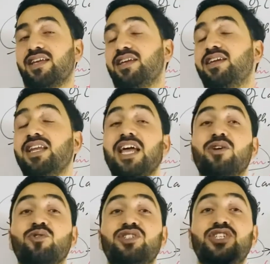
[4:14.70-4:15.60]

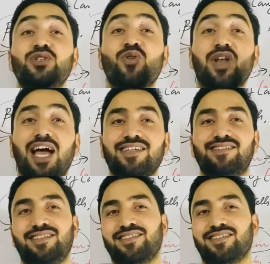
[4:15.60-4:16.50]

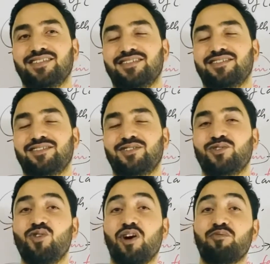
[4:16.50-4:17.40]
glycogenolysis. You
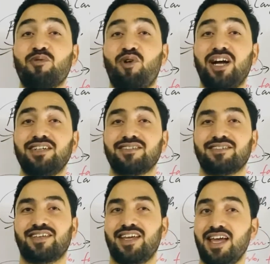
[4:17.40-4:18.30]
got my point?
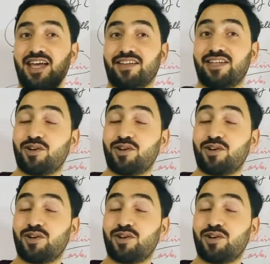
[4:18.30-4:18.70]
The